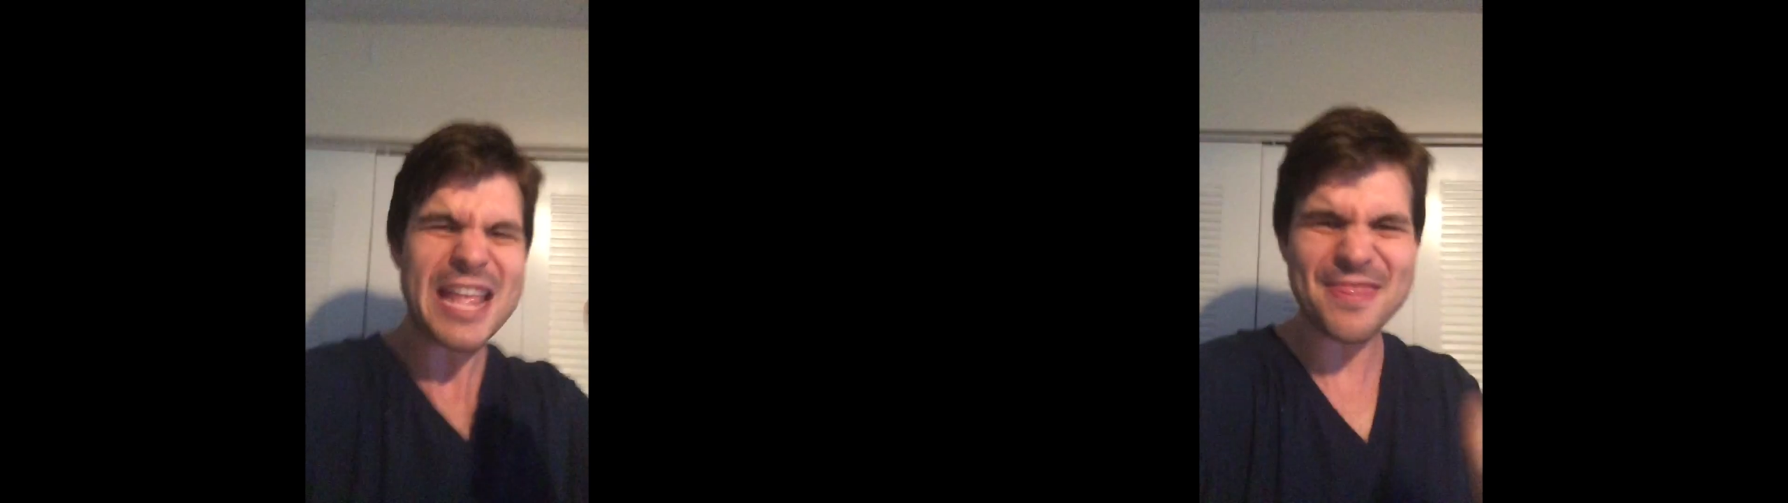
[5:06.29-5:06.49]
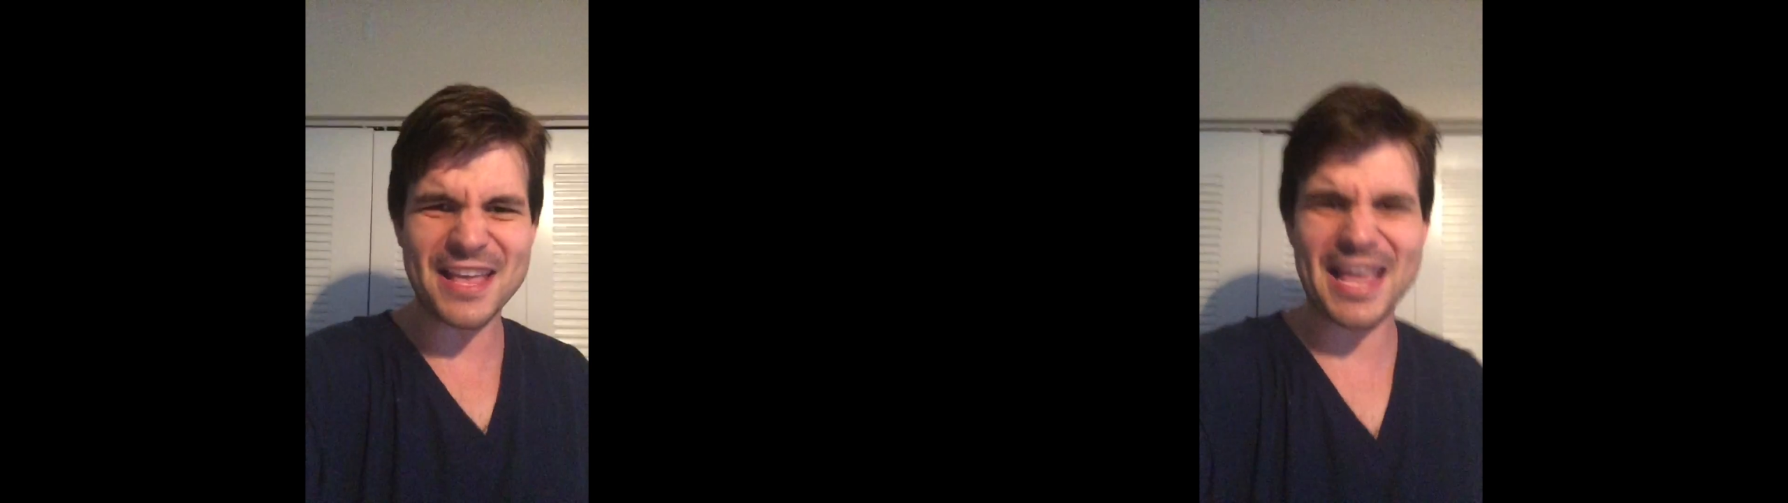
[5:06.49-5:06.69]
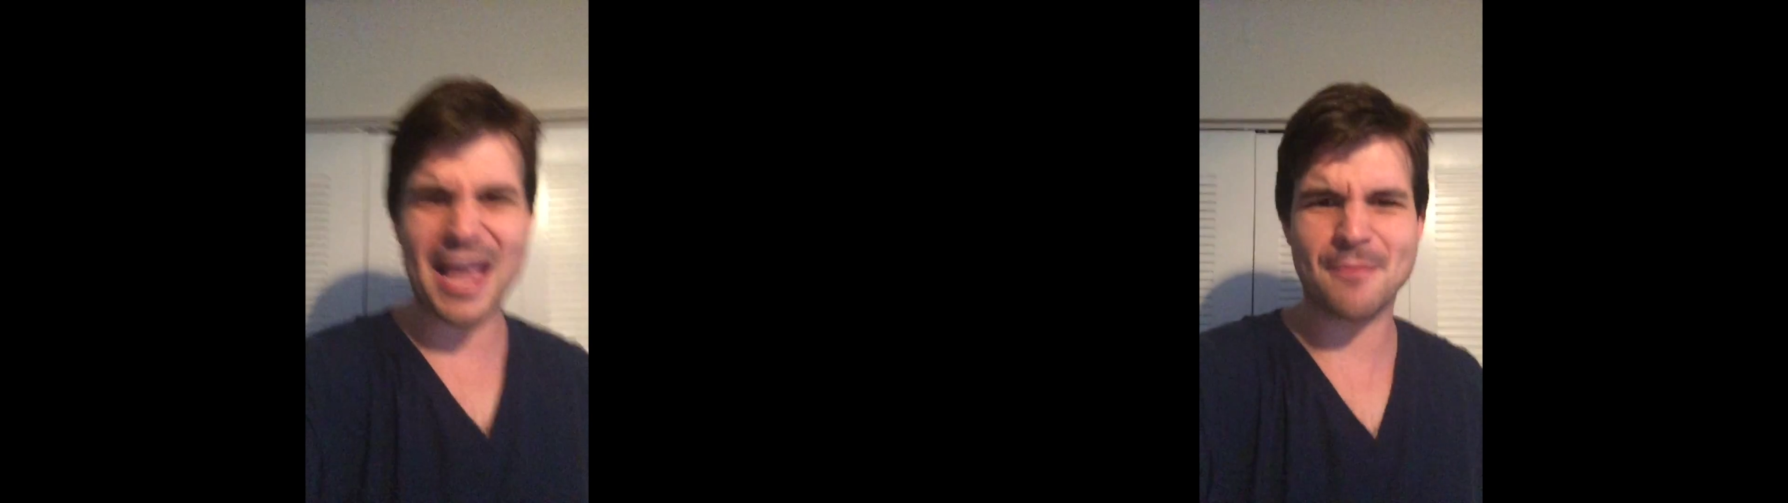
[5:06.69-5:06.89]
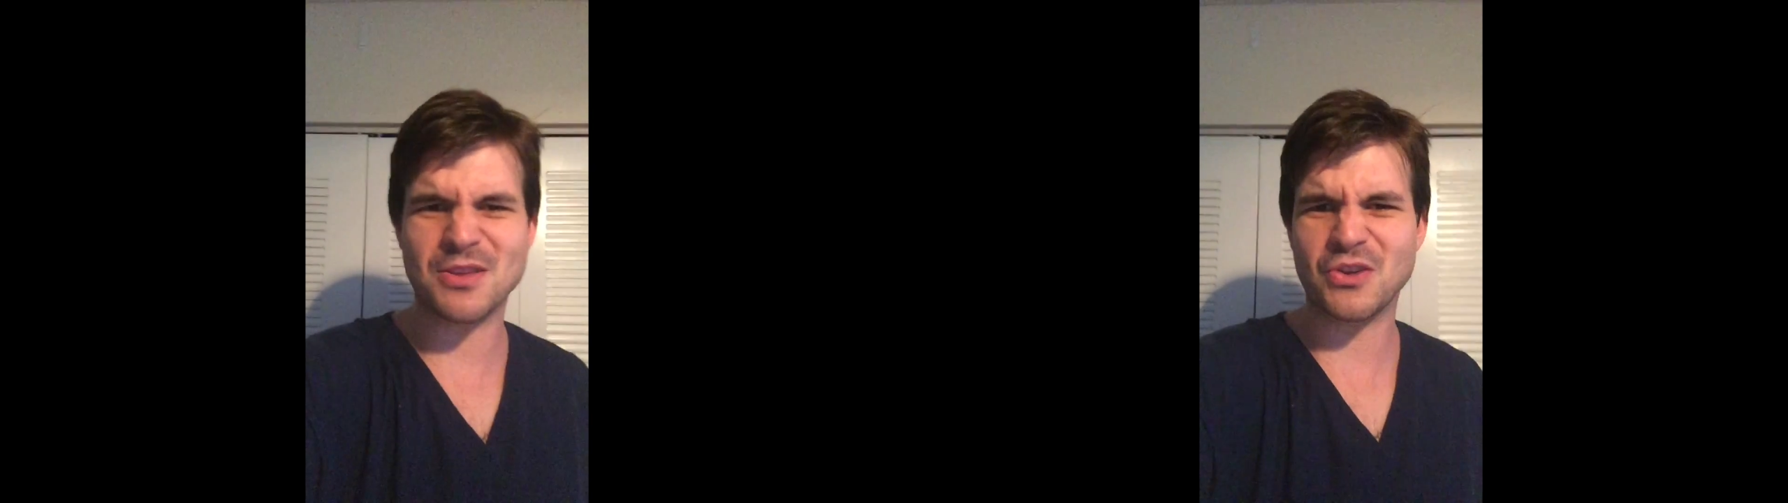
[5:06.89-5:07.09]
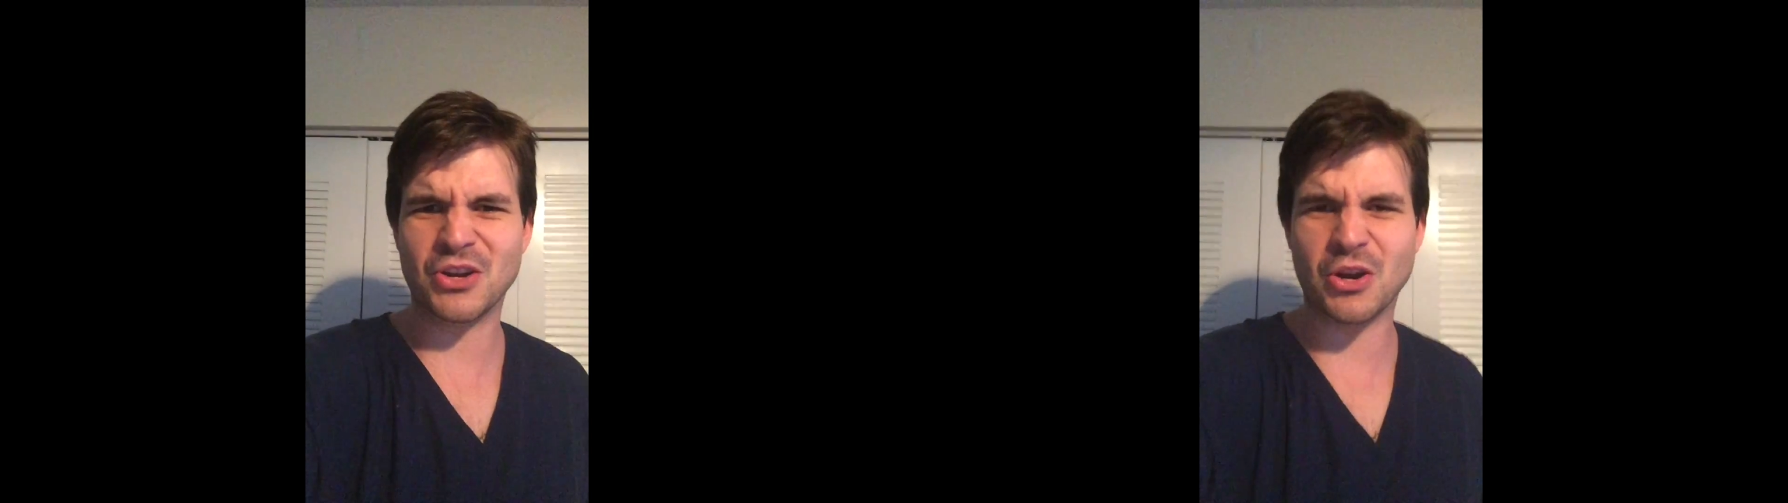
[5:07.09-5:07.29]
in the game
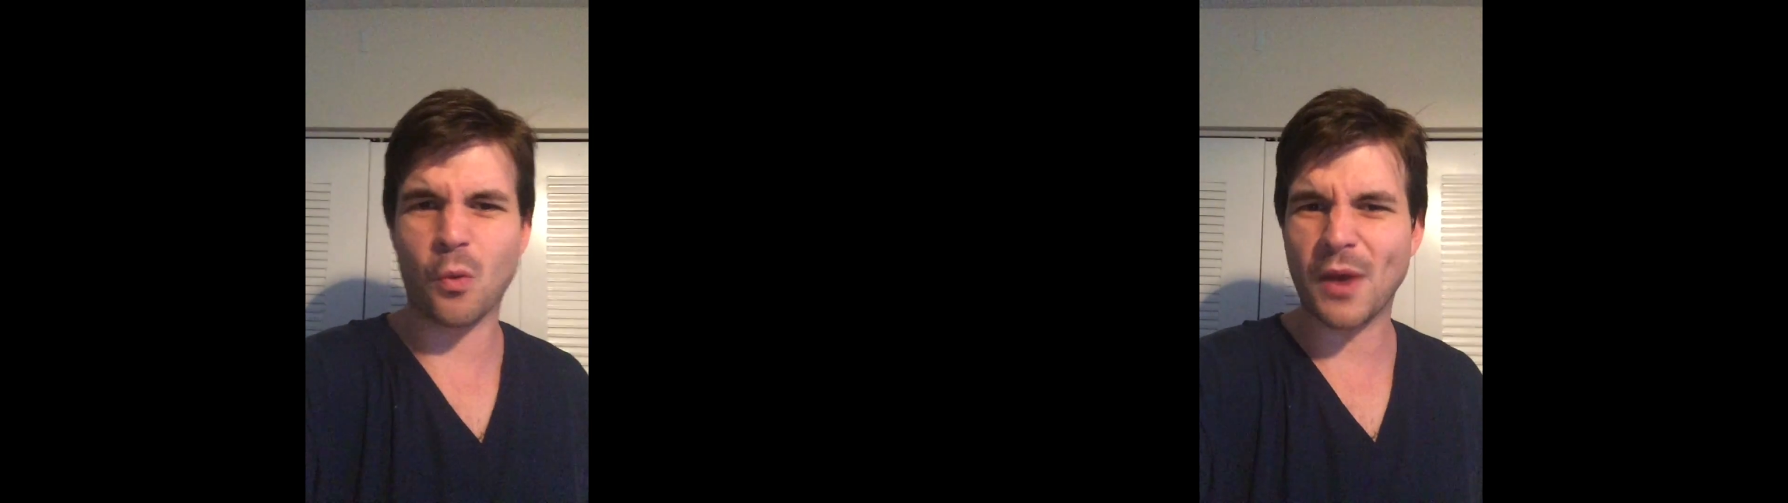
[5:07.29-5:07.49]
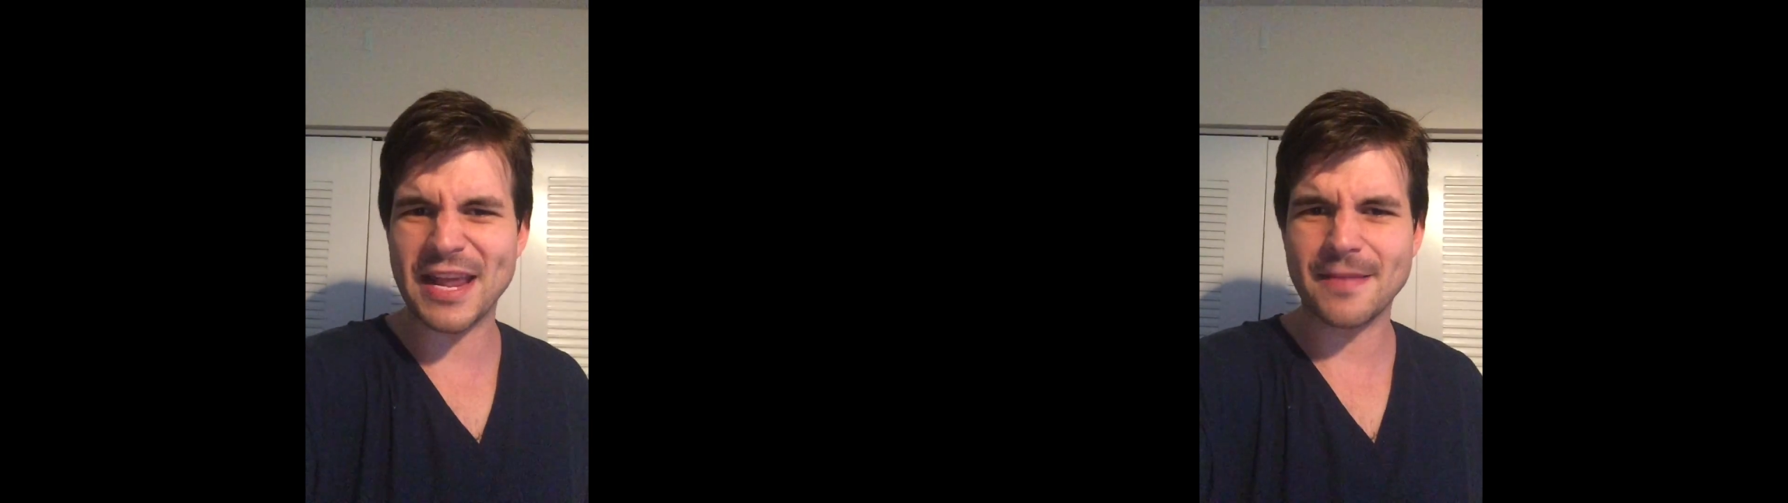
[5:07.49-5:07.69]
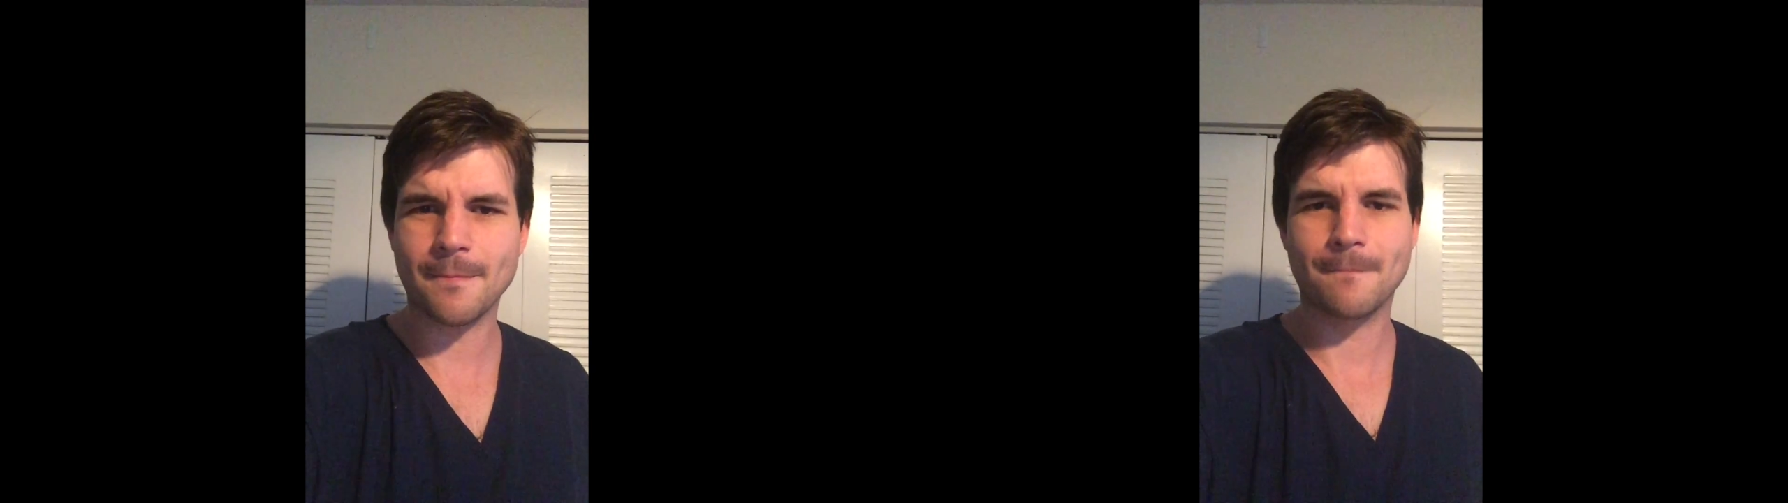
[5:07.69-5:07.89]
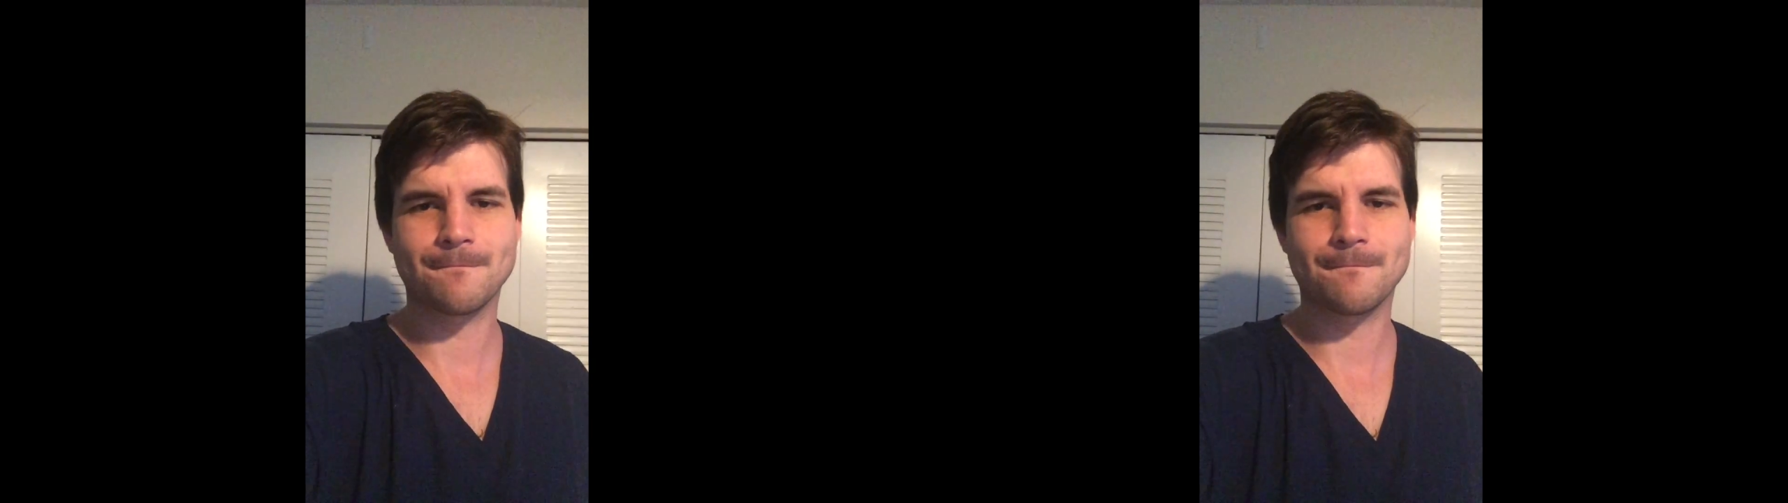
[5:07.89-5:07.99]
and you're going to win it,